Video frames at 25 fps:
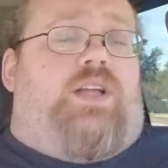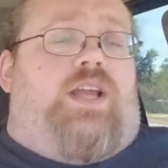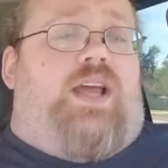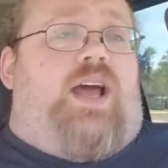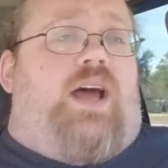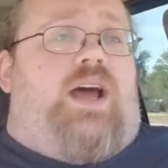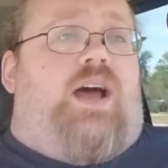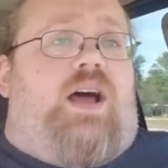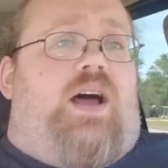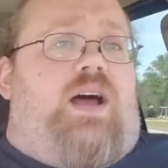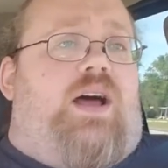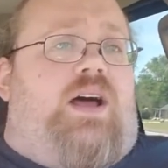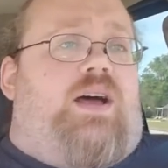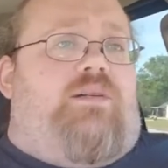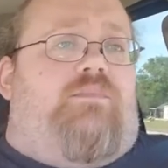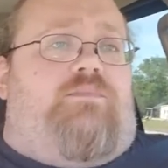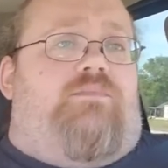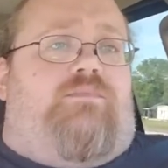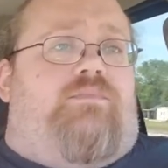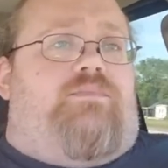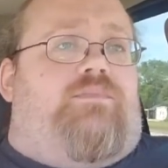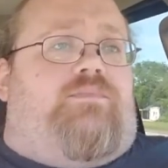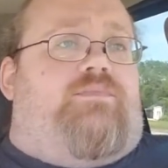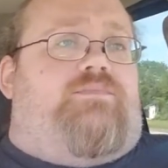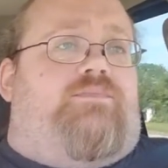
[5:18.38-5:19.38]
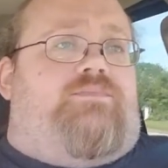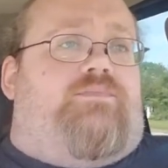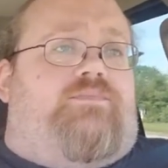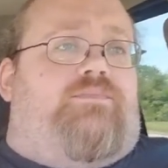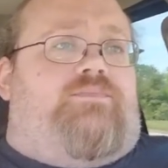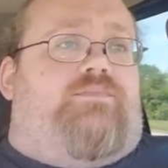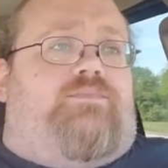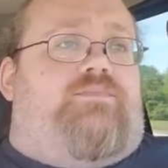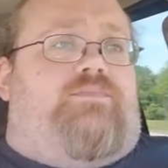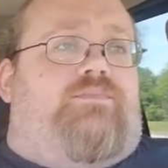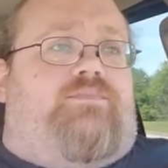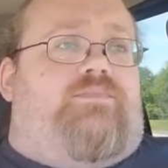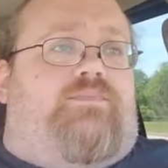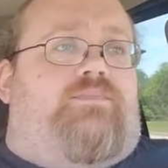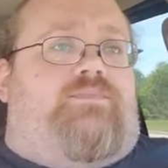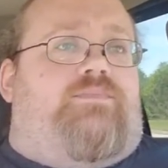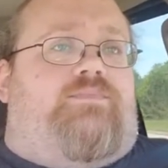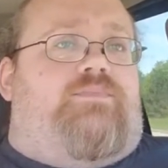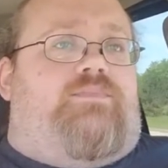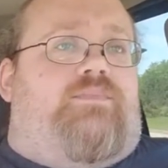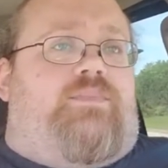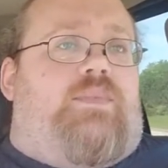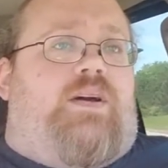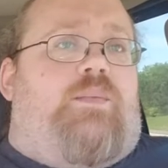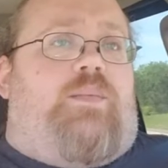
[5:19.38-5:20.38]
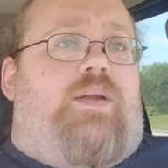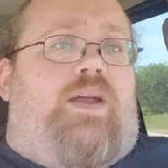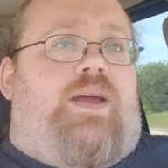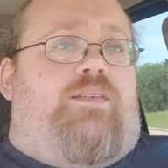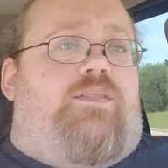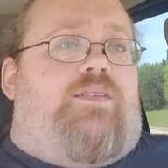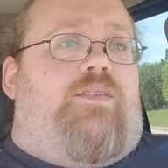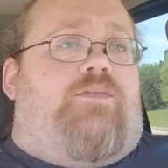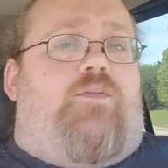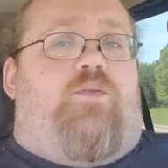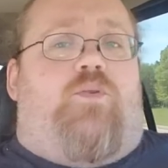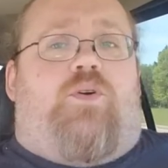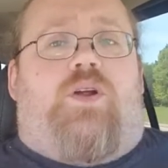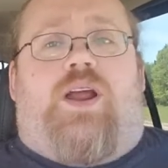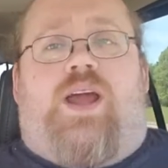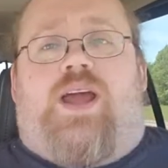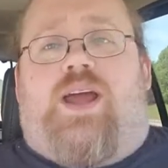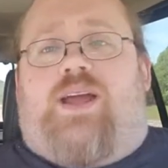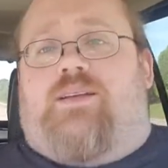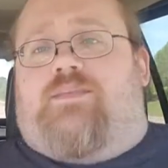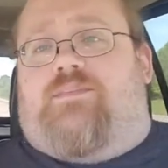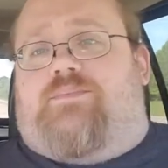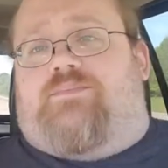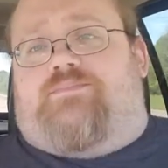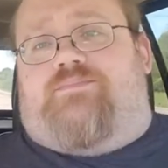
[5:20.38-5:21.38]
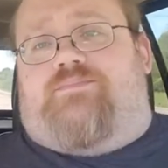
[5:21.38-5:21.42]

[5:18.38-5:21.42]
yeah, um, I'm gonna give it a four and eight.